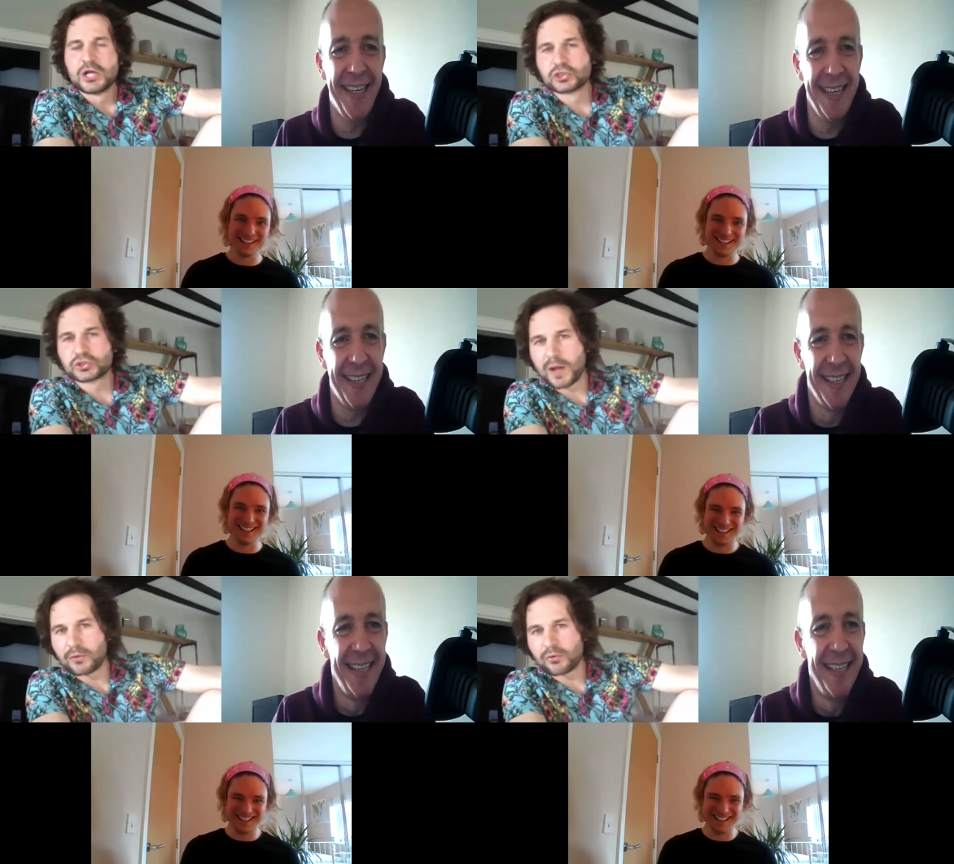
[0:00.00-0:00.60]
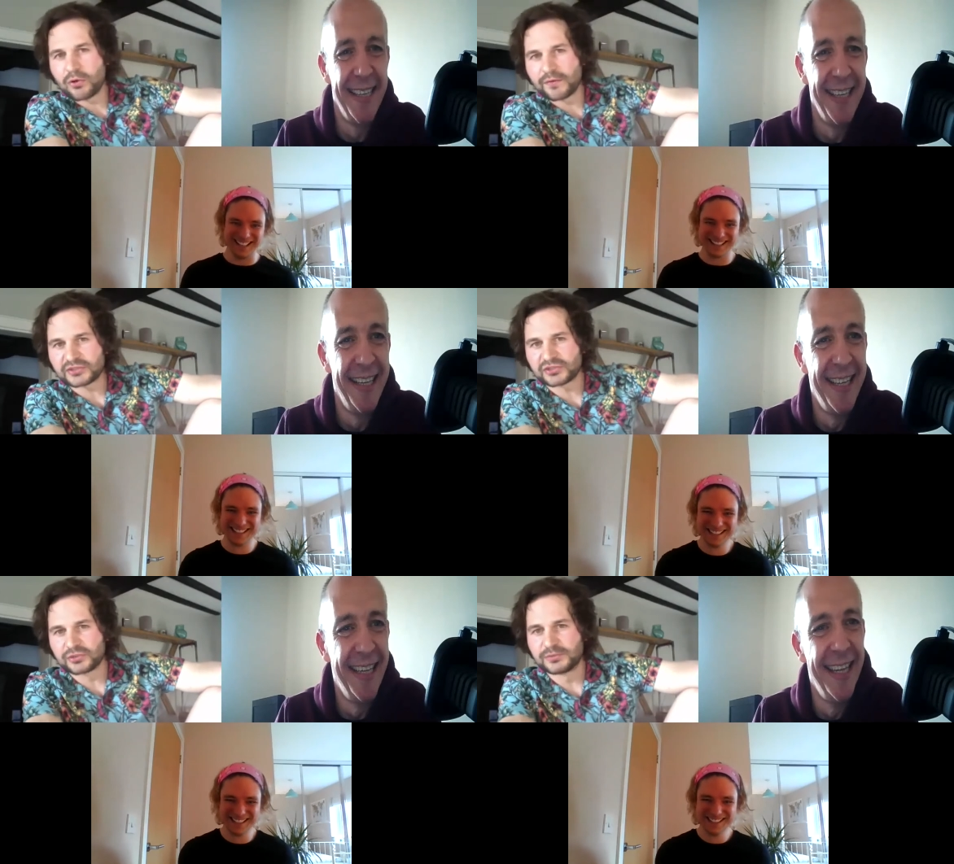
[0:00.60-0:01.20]
Speaker 1: Just while on my
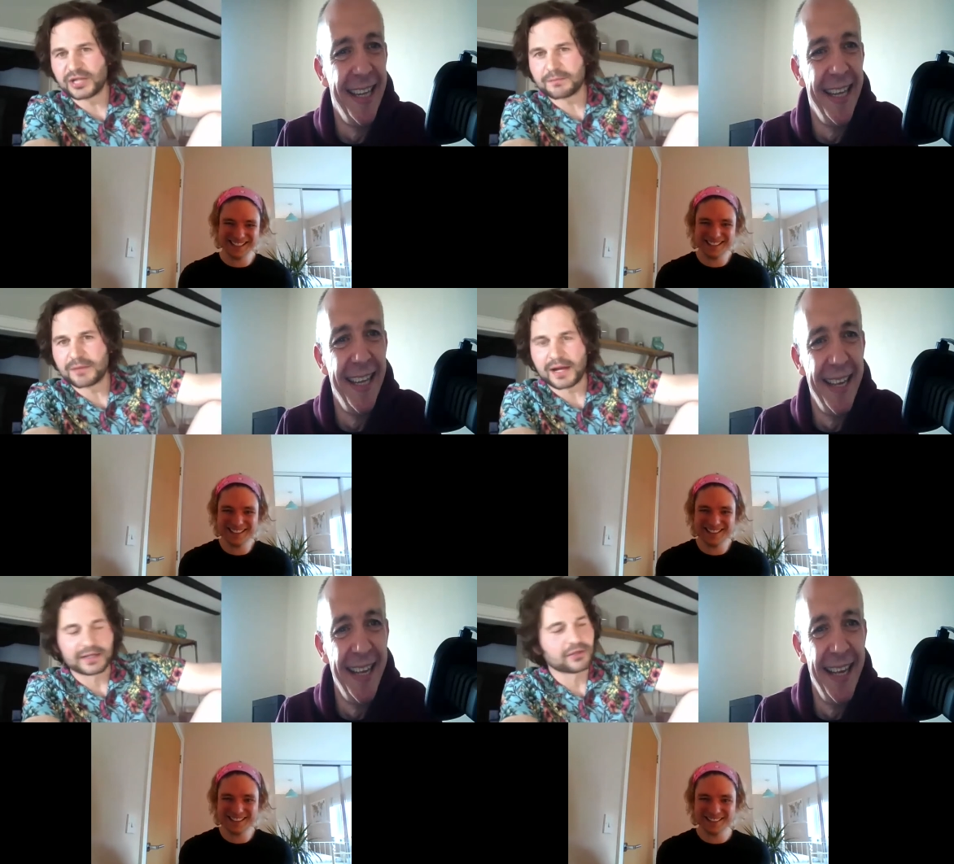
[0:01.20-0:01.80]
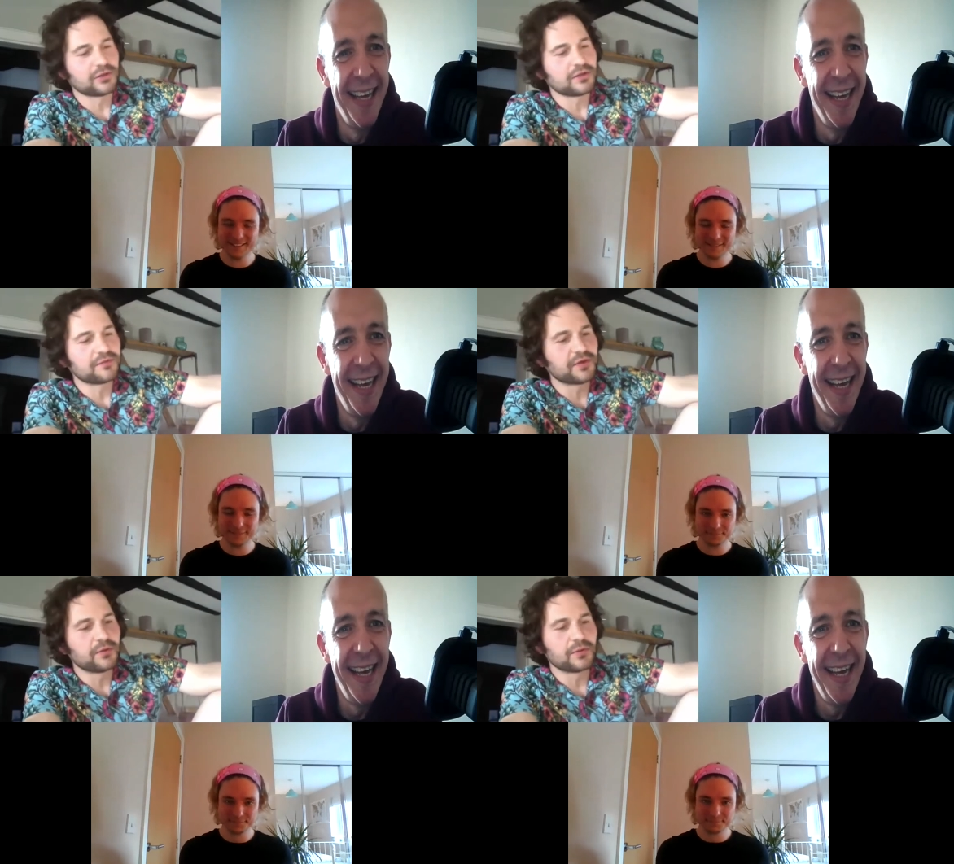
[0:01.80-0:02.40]
subject, Mark, I don't know
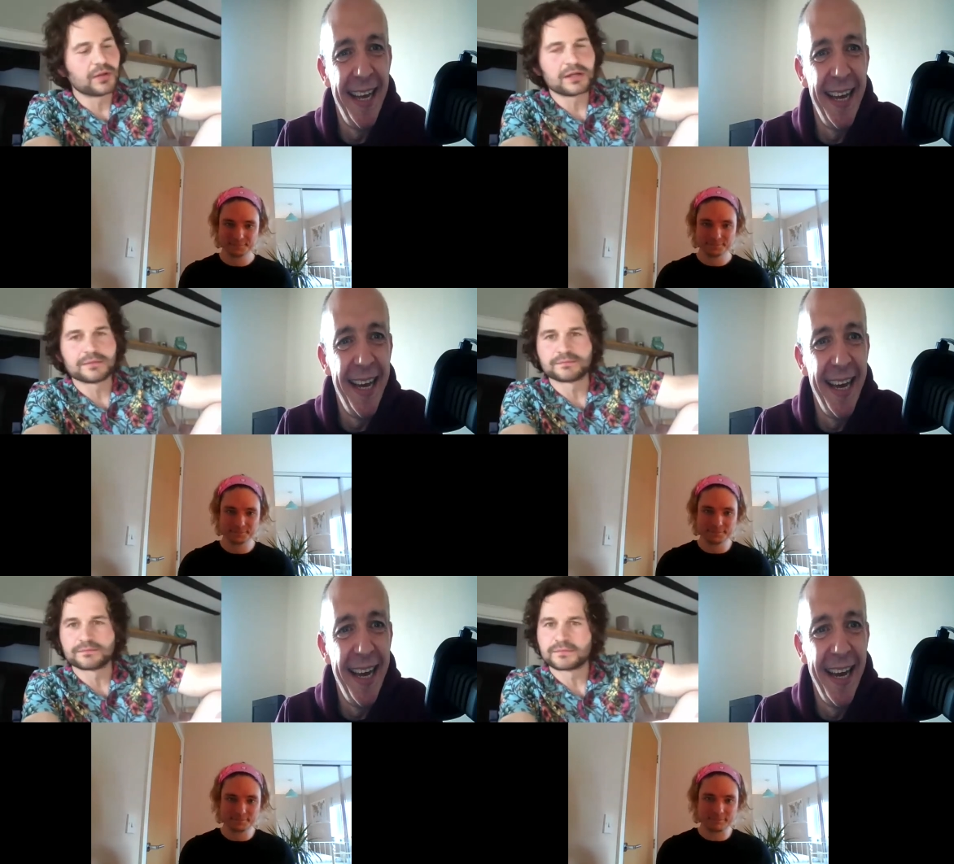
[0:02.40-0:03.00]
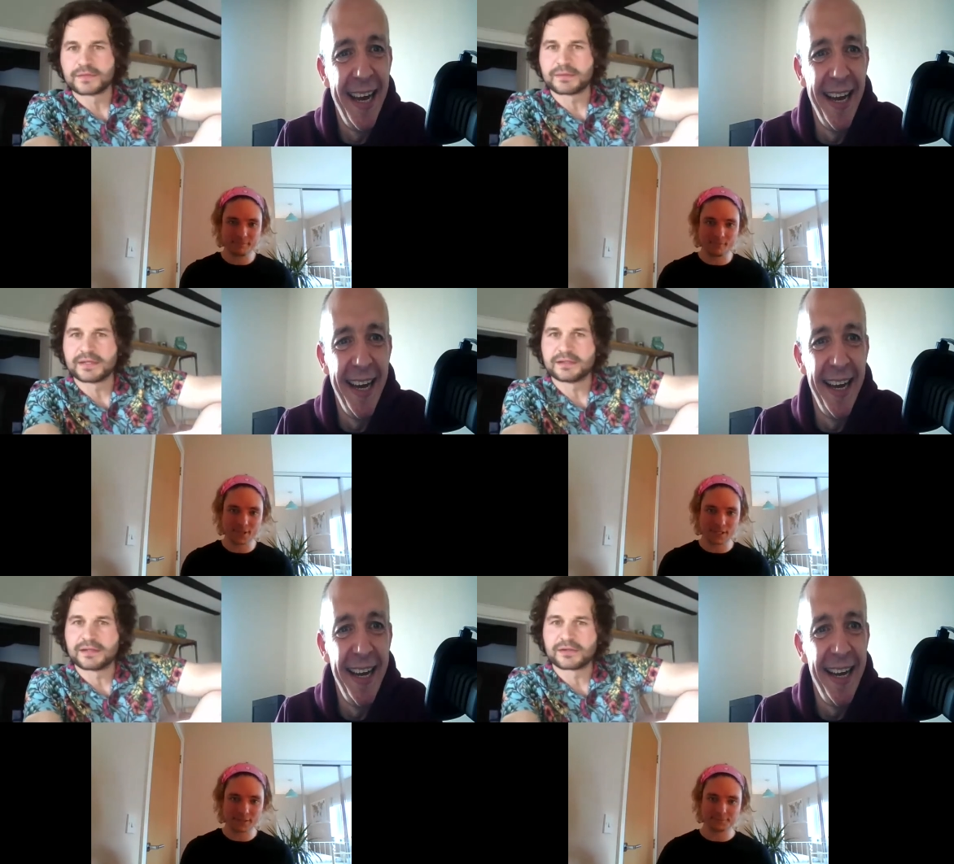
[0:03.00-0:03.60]
if you, um, I
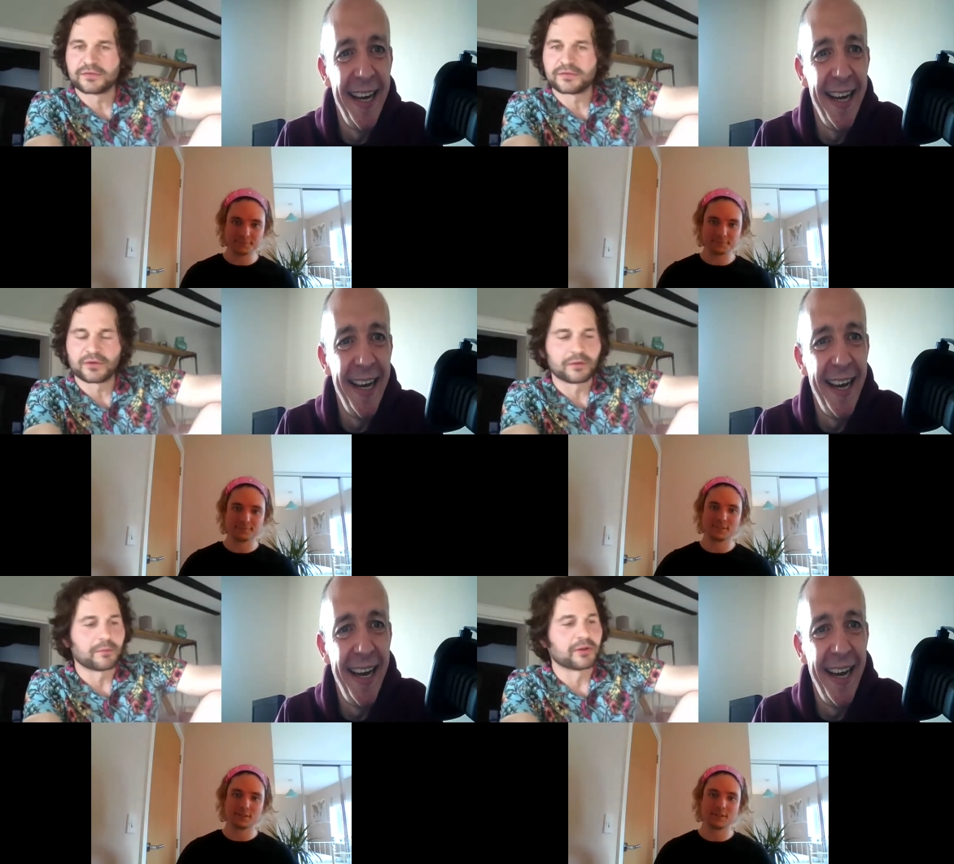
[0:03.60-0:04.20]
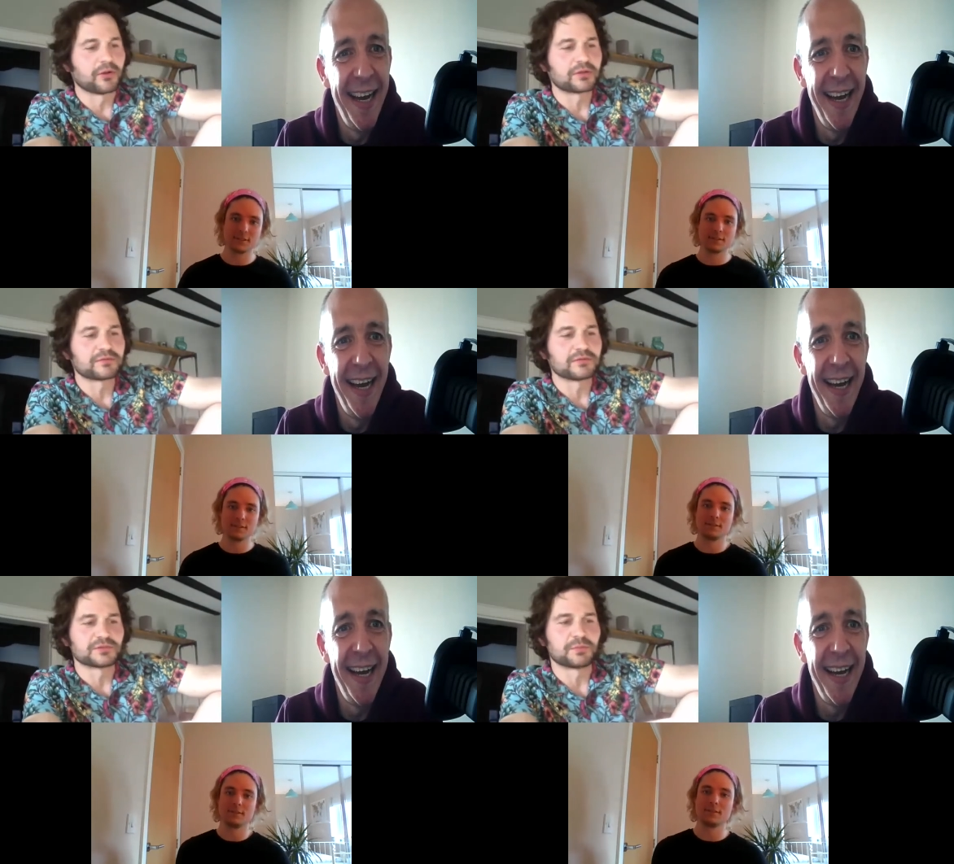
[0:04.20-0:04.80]
mean, I don't know if you're a little bit older
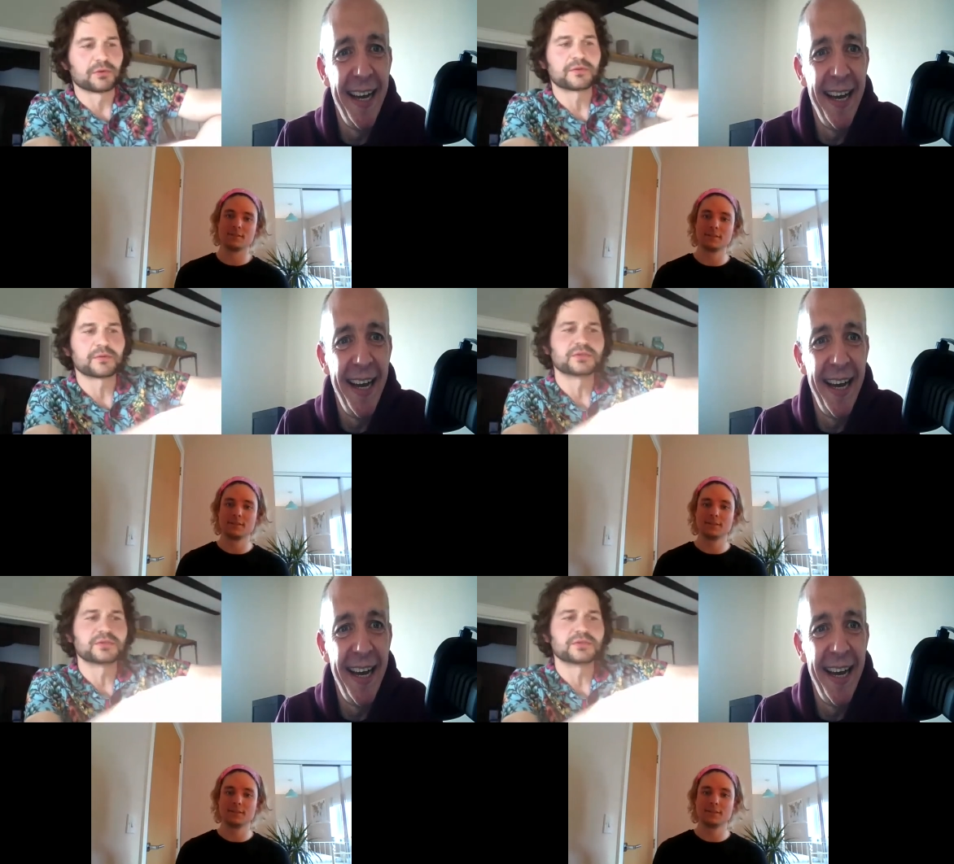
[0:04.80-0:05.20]
than us, but there